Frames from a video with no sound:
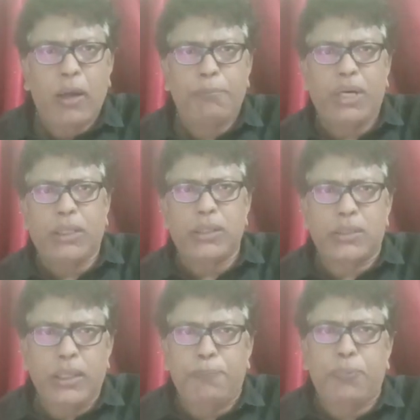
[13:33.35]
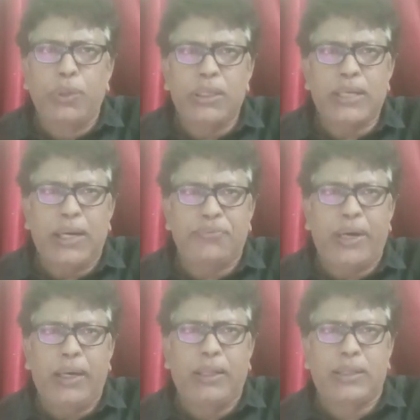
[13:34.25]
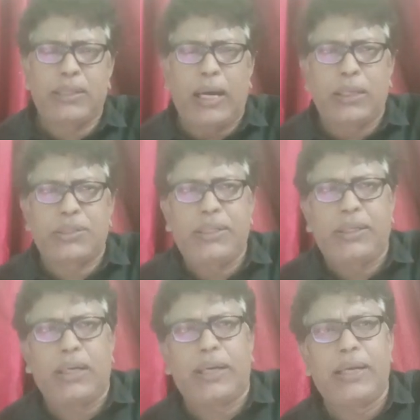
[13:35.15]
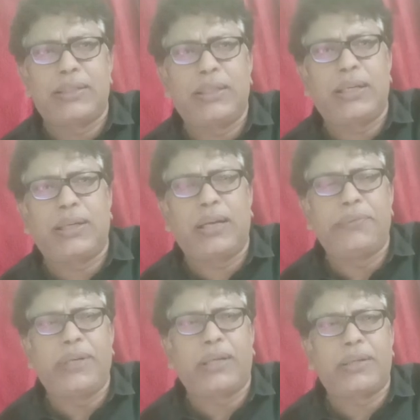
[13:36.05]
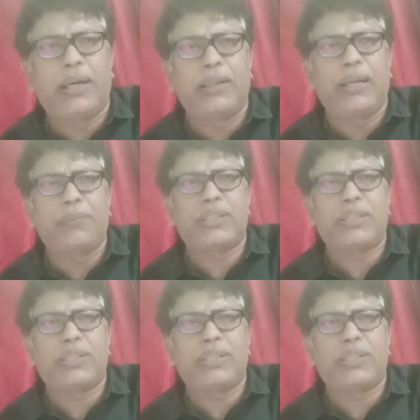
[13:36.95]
but still police had filed the charge sheet and cases and convicted them.